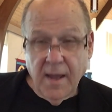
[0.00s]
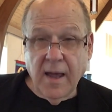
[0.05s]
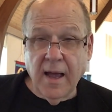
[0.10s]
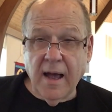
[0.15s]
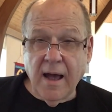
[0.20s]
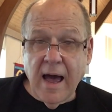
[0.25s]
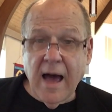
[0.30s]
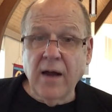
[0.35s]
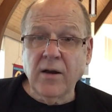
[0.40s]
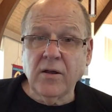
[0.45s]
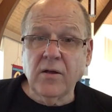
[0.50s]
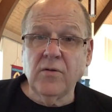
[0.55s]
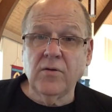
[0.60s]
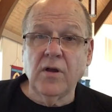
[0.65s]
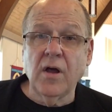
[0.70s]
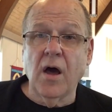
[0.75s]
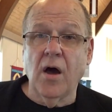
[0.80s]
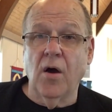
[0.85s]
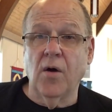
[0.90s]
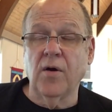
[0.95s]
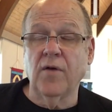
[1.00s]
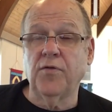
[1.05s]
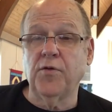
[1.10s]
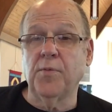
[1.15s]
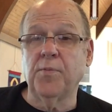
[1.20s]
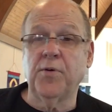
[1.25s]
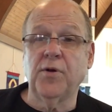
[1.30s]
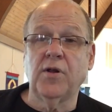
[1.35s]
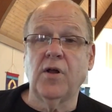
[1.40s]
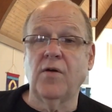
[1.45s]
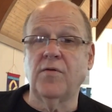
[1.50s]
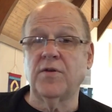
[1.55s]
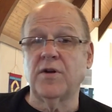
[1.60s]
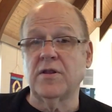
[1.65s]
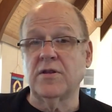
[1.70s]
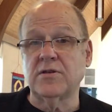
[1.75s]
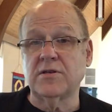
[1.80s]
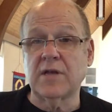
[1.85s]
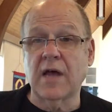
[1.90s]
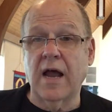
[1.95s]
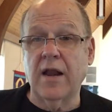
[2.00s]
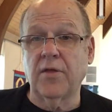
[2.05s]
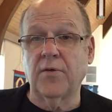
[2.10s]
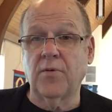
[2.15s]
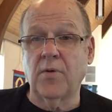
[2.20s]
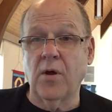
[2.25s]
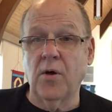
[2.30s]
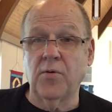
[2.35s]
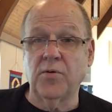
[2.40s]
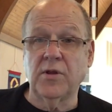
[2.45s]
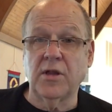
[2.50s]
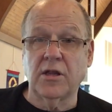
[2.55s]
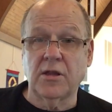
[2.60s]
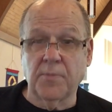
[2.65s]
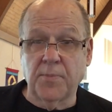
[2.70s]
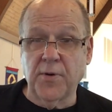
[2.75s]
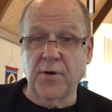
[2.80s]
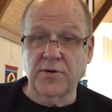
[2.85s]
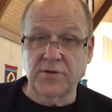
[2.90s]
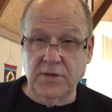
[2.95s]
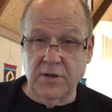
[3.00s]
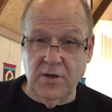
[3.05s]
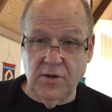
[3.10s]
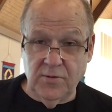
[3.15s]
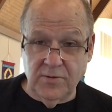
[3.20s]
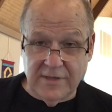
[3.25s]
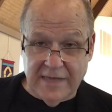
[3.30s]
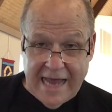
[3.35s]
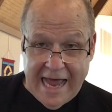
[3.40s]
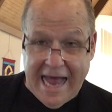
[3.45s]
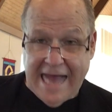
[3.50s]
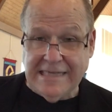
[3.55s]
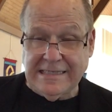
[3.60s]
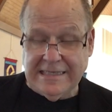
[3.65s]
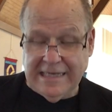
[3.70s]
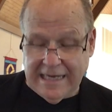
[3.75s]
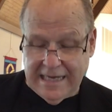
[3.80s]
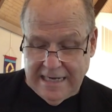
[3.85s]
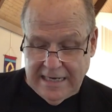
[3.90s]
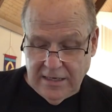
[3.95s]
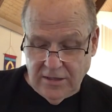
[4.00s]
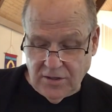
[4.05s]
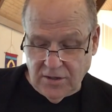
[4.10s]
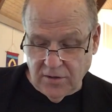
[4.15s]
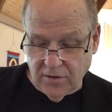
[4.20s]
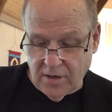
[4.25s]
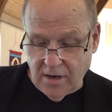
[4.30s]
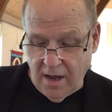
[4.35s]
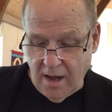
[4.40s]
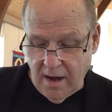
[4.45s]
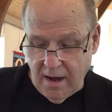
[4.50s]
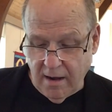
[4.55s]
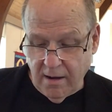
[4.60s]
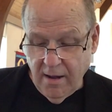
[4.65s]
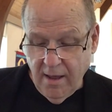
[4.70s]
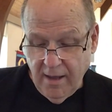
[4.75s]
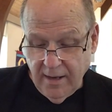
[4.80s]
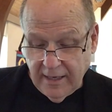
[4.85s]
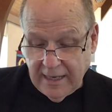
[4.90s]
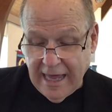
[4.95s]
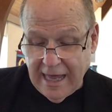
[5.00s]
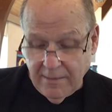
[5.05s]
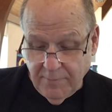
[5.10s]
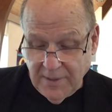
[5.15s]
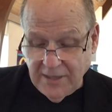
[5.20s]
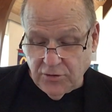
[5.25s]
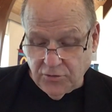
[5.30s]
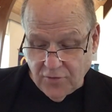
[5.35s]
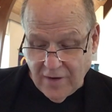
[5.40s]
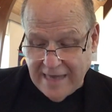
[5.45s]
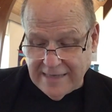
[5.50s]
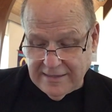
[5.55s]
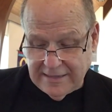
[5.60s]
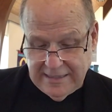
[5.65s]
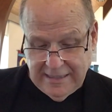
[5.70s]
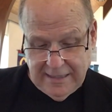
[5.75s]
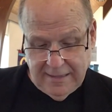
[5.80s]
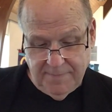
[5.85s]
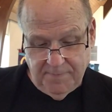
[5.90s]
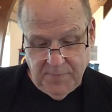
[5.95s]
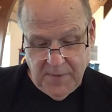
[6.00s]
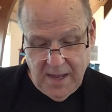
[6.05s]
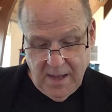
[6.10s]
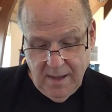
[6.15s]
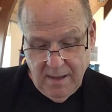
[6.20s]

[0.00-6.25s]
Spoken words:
Now, how do you know if you pull over to the side of the road that the person who's asked to get into your car can be trusted?